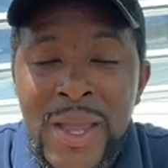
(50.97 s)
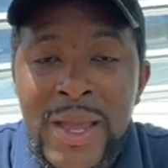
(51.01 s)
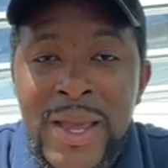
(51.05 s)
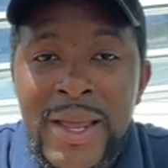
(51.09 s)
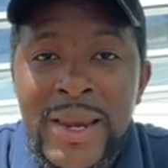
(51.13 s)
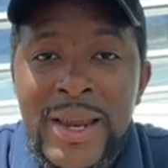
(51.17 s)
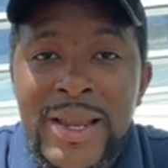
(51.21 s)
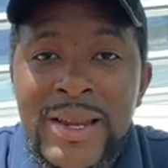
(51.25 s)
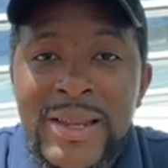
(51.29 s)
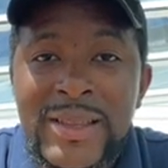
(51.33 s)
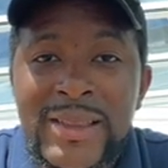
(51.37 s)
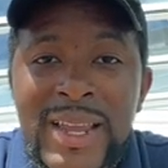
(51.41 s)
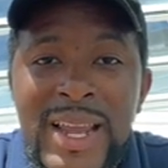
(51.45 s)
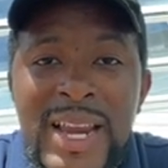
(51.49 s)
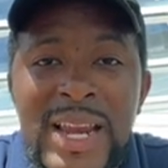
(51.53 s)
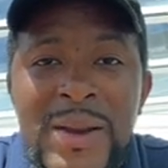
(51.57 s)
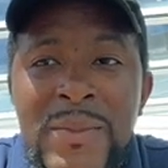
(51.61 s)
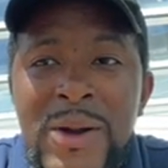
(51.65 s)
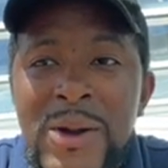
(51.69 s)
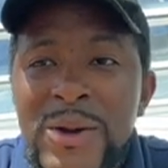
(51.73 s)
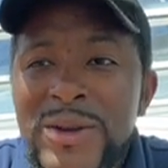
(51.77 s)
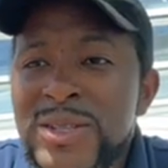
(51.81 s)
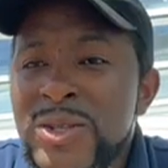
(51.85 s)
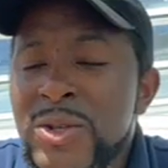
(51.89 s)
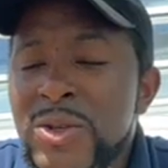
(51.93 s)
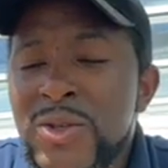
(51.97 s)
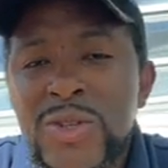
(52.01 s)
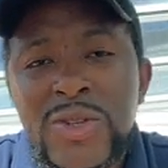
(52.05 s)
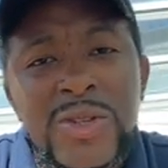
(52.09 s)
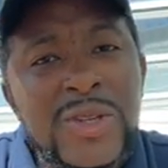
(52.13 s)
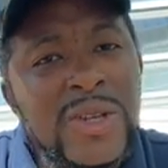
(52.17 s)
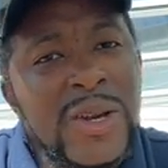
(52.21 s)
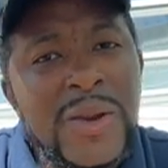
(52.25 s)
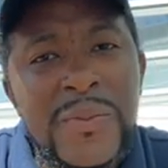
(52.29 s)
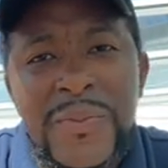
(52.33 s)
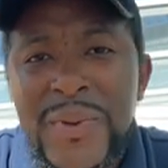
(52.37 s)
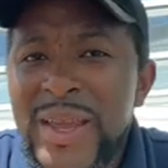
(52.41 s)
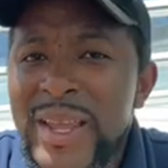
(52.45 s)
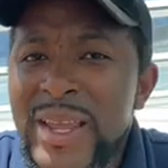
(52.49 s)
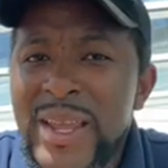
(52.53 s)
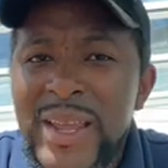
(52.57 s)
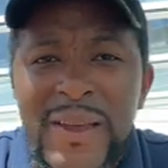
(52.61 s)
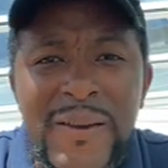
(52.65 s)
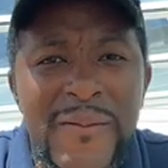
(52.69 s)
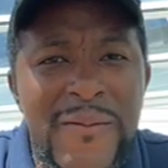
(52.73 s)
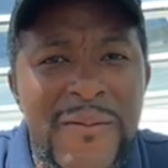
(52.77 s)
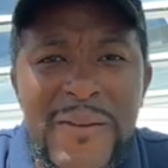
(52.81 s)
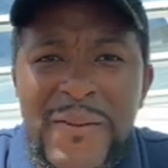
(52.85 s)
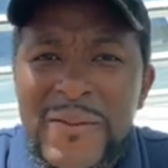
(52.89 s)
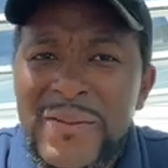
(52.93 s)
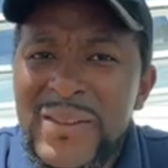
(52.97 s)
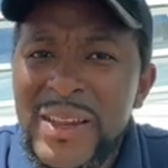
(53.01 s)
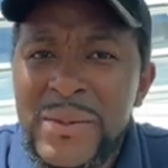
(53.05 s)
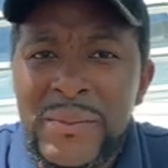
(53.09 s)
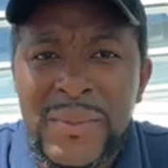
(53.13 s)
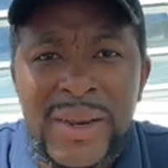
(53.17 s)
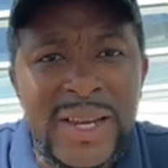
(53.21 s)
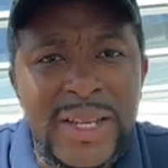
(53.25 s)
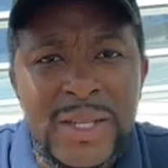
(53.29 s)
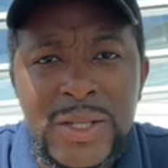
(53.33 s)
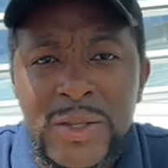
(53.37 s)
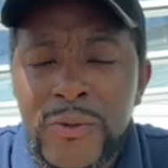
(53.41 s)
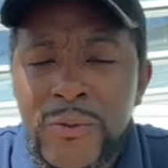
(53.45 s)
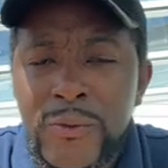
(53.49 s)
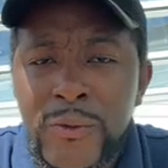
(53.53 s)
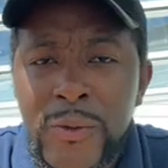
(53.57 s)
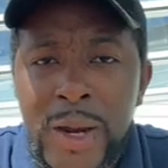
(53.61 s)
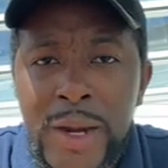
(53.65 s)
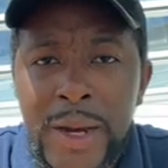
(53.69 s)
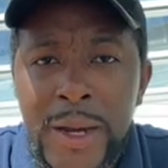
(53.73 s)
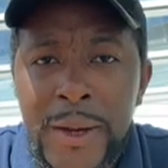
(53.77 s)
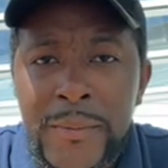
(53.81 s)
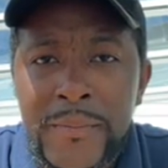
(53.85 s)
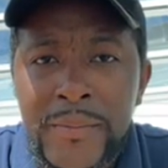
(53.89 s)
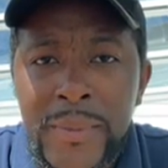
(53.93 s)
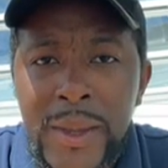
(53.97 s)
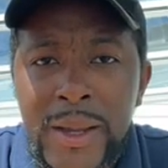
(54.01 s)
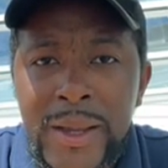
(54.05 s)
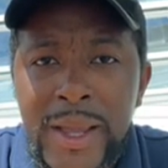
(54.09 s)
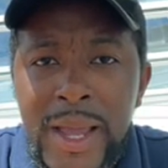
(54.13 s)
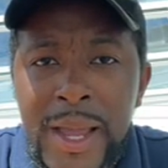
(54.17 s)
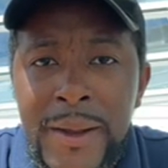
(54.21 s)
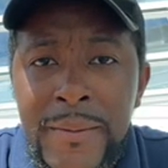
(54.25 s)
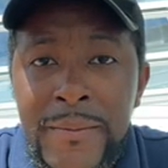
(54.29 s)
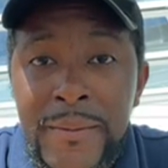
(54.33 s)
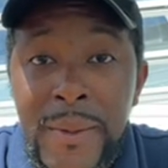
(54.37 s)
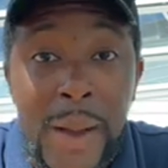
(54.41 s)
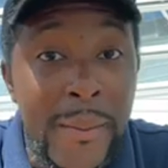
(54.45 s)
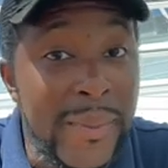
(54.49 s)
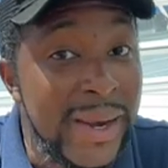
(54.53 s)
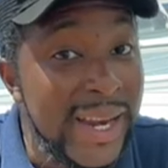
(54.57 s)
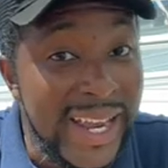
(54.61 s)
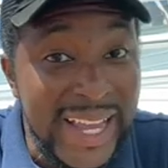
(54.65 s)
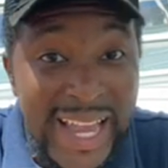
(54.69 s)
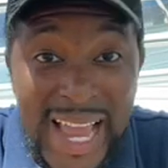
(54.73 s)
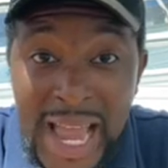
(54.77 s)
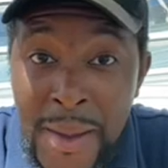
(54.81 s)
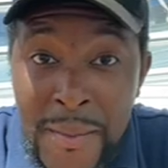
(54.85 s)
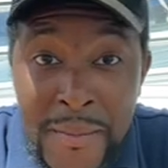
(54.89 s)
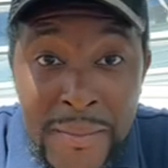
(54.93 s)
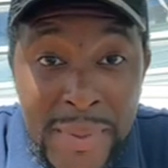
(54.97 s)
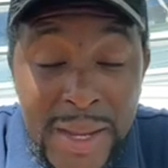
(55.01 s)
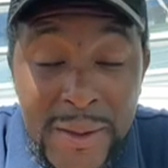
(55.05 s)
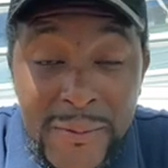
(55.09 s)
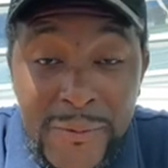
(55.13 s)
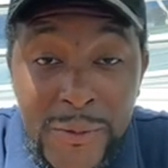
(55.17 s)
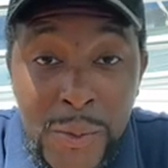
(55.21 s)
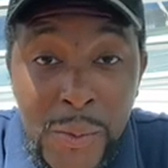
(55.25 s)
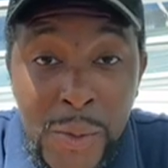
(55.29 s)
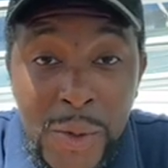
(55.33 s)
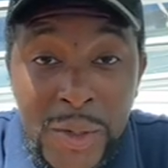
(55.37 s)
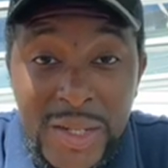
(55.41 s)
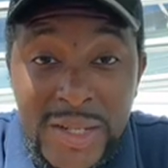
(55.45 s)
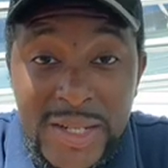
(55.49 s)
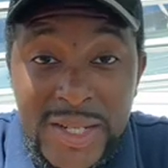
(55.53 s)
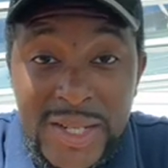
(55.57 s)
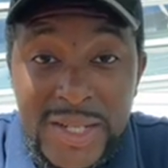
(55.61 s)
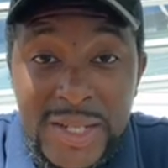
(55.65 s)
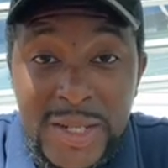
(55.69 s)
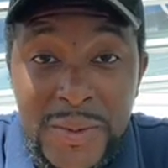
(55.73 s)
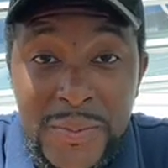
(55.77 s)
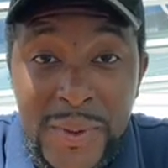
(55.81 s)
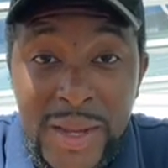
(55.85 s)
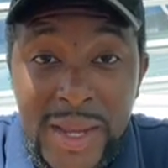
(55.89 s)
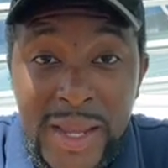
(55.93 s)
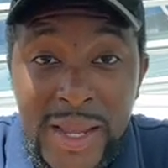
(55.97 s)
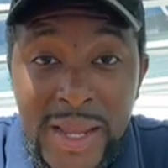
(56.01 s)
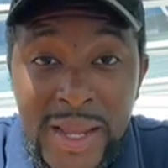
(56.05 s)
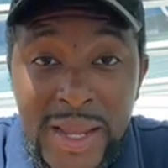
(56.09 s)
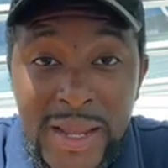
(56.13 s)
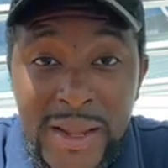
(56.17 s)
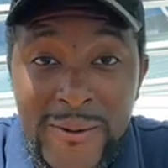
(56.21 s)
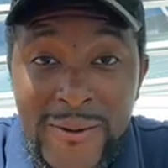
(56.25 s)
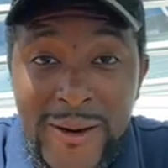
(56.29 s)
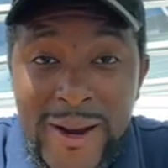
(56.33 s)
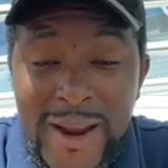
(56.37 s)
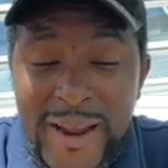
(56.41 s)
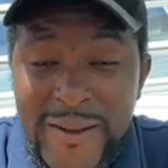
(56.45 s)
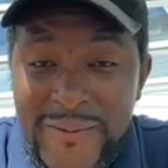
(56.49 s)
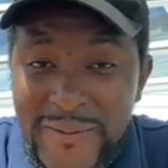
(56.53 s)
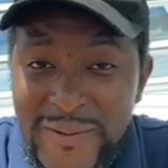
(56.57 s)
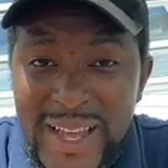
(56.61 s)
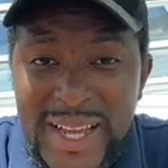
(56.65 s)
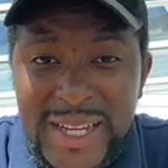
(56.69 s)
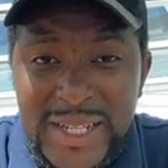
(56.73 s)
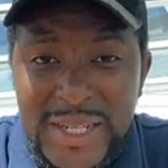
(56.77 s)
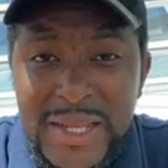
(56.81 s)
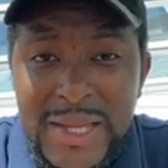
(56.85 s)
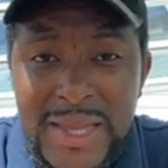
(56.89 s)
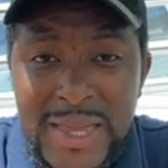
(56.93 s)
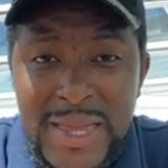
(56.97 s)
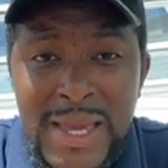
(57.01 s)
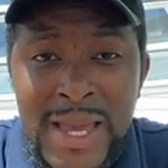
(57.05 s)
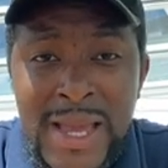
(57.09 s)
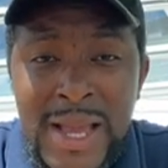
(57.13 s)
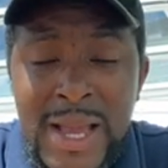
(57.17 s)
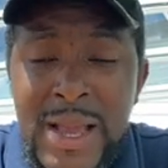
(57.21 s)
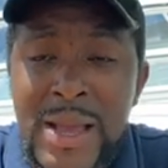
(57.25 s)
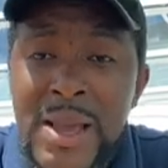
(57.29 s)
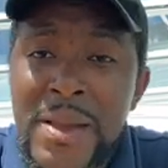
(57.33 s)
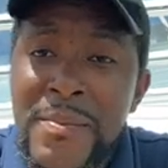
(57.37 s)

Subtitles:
Now, the daily mile is not just going to be 15 minutes of running, okay? I mean, it can be if you want it to be, all right, if that's your thing.